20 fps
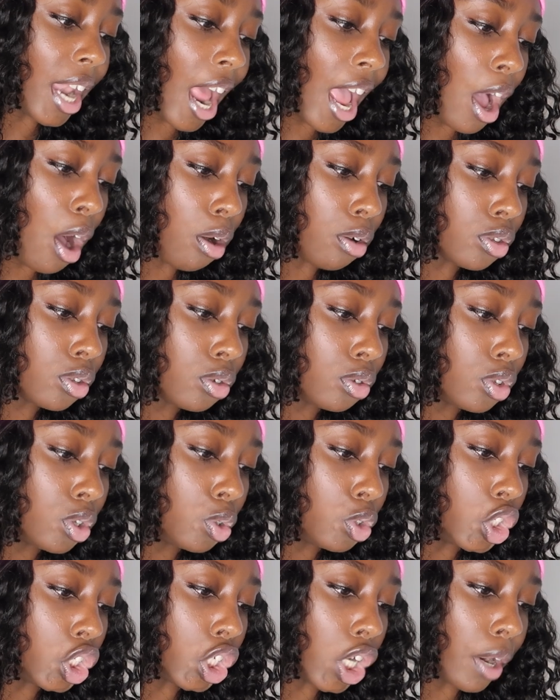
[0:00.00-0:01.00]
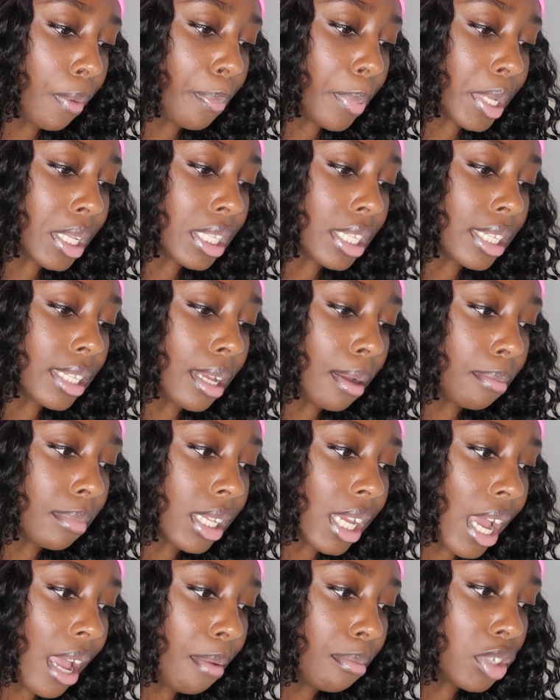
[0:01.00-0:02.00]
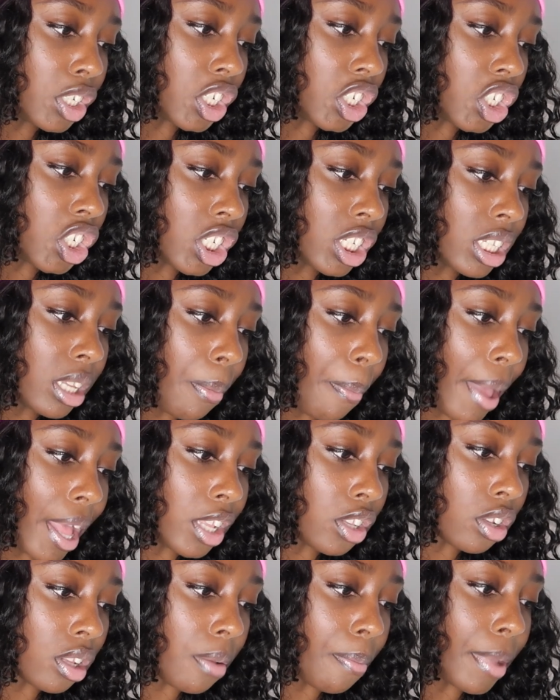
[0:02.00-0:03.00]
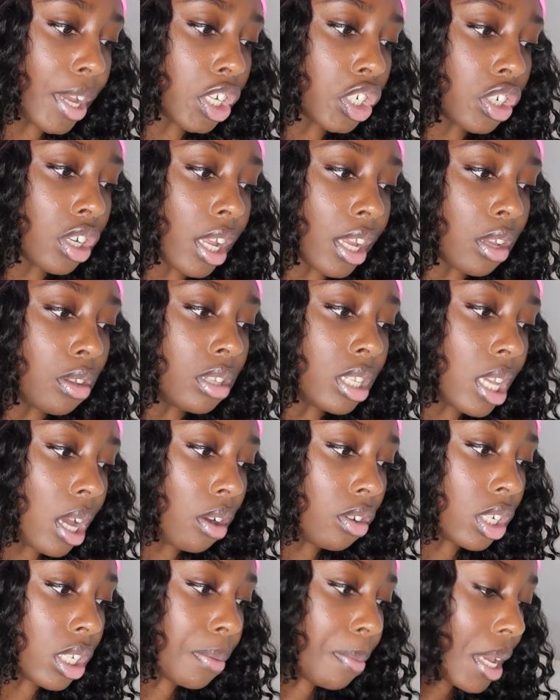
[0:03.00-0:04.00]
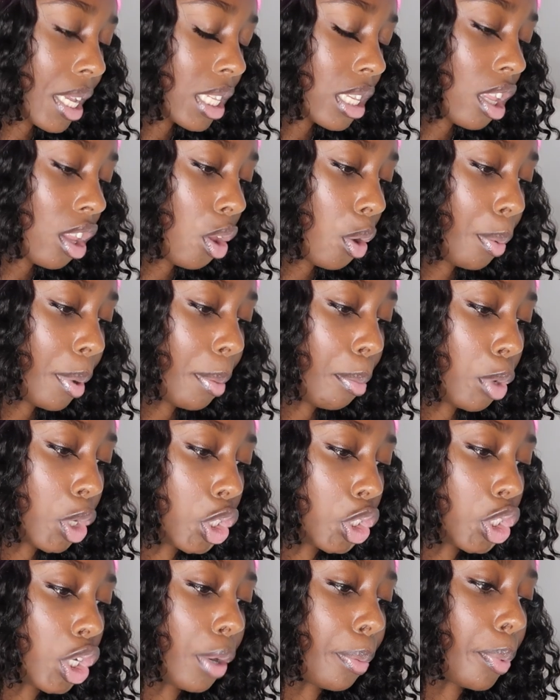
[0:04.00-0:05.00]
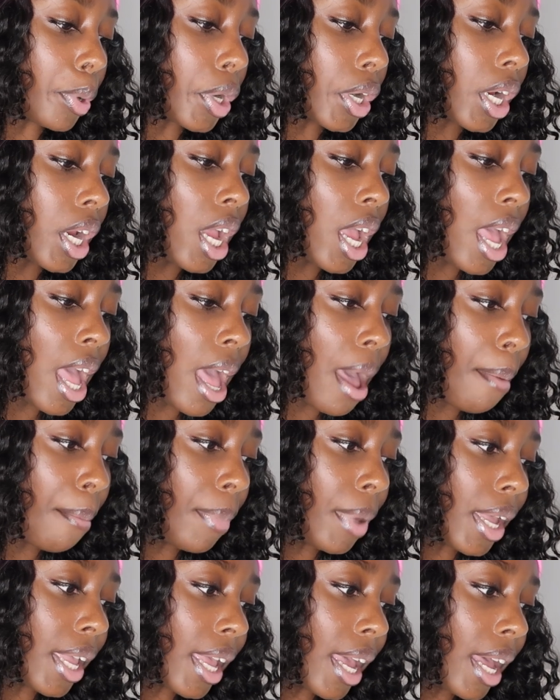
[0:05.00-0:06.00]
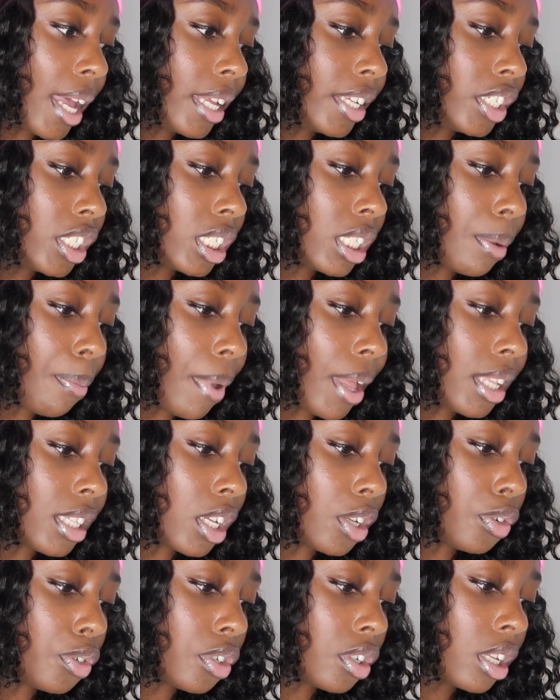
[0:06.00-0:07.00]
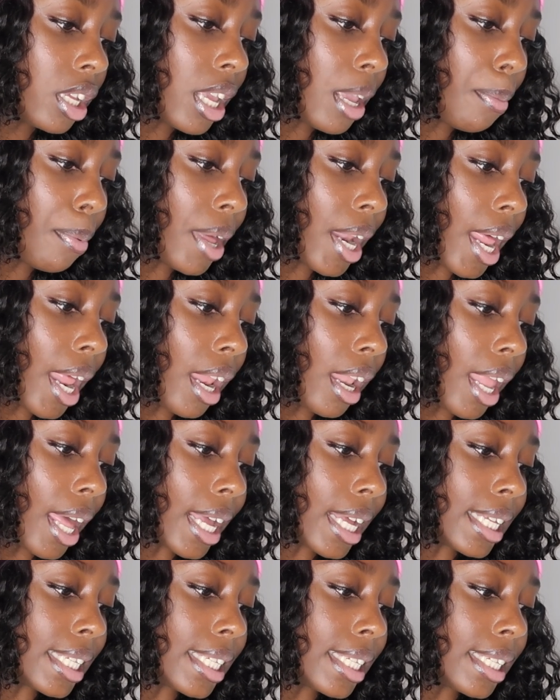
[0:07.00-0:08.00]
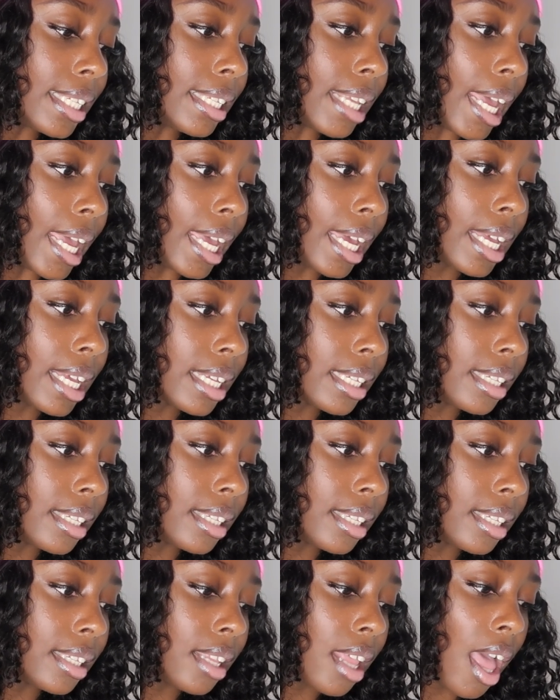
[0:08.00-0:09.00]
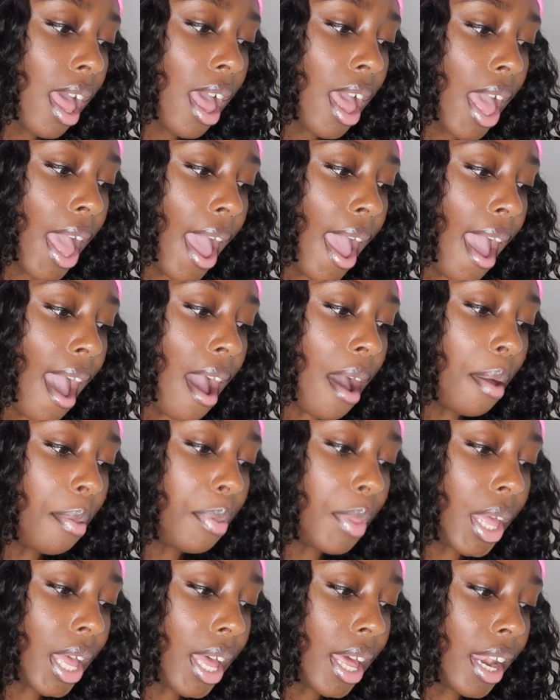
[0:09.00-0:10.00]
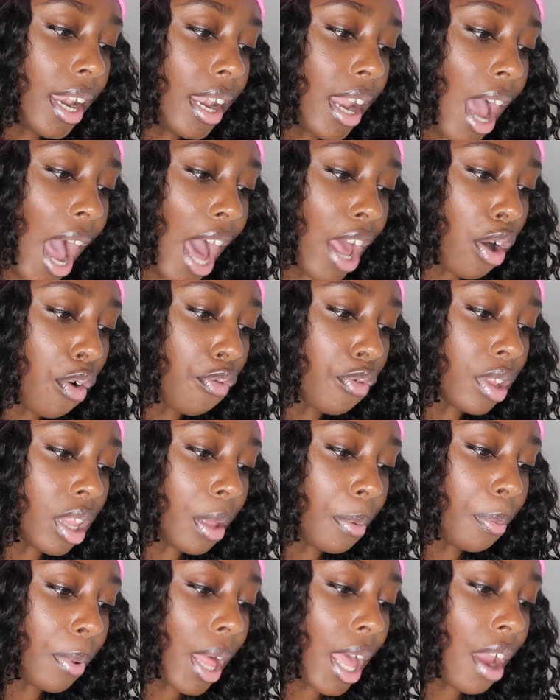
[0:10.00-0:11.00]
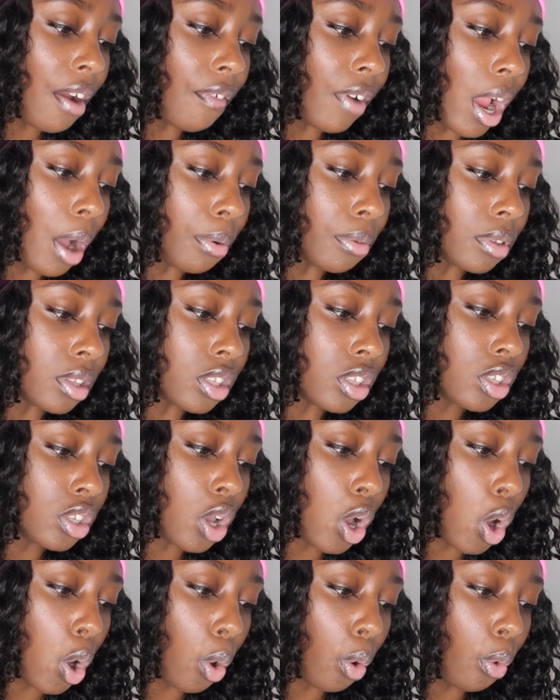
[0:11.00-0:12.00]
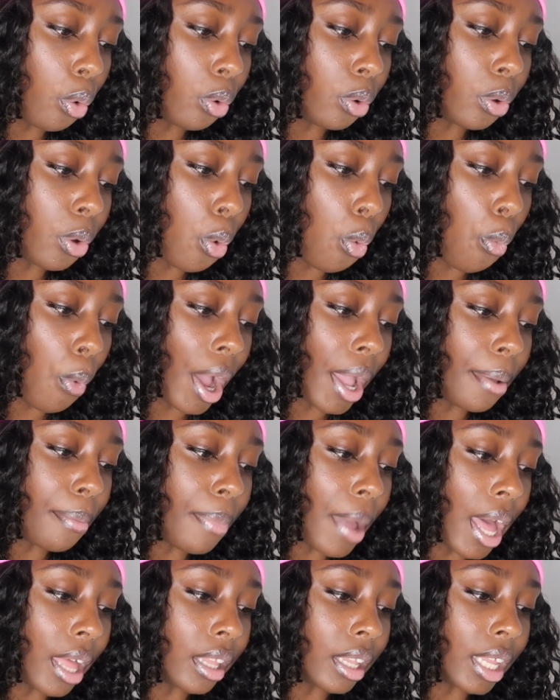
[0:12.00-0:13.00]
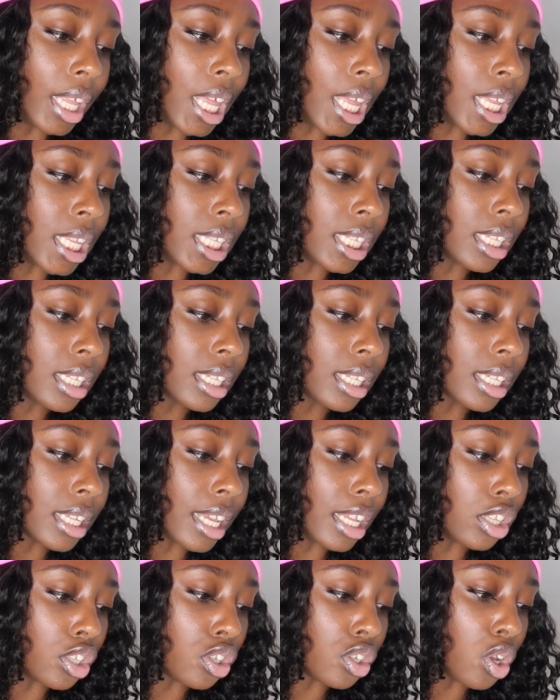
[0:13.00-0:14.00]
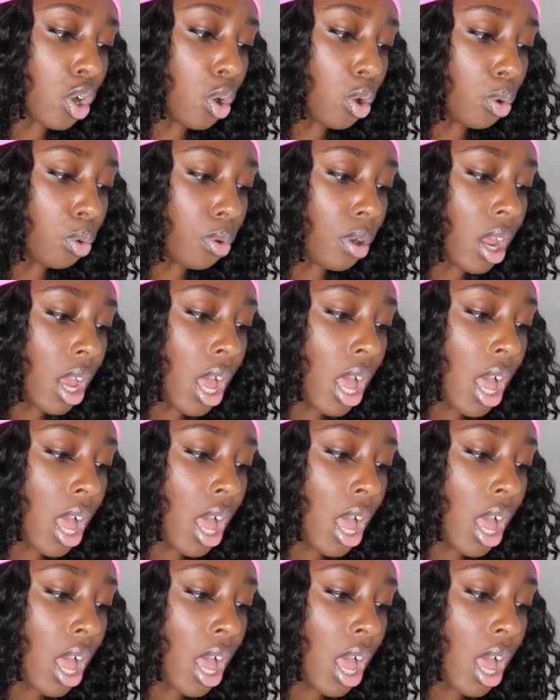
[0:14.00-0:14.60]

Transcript: I also do sharpen sometimes. It just depends on the picture. Like, you see how it just makes it a little bit more sharper. But yeah, it just depends. I usually keep it at like a 6. And then I don't really play around with tone, white balance, skin tone,